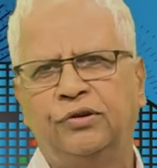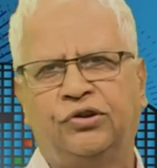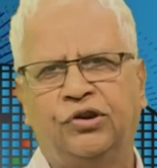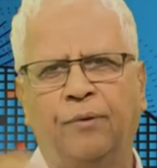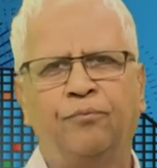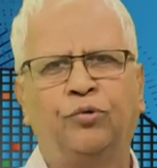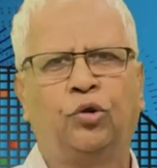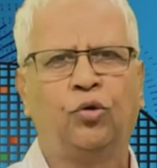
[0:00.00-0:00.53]

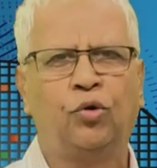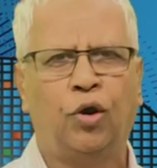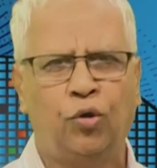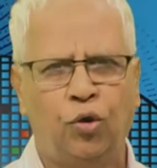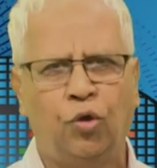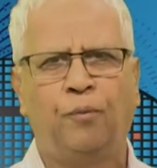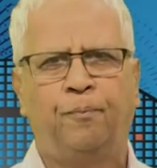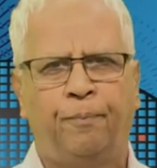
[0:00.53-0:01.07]
jump through a
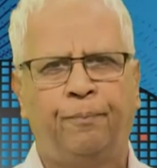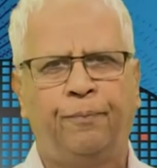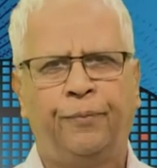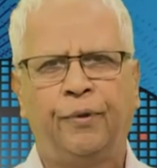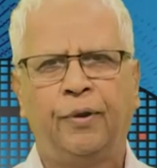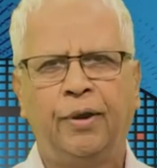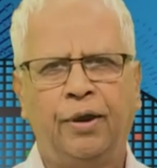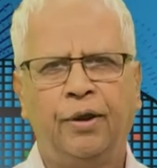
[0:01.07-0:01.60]
hoop
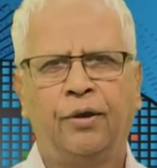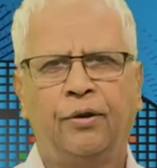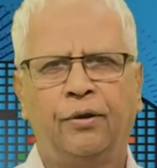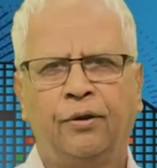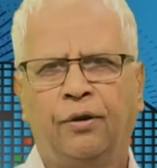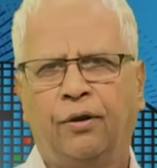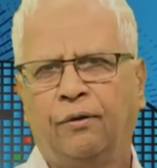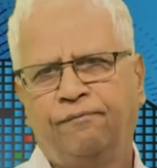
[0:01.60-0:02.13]

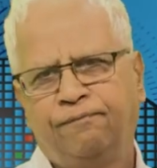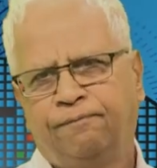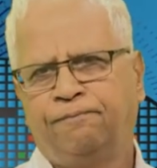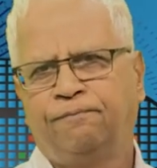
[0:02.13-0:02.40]
of,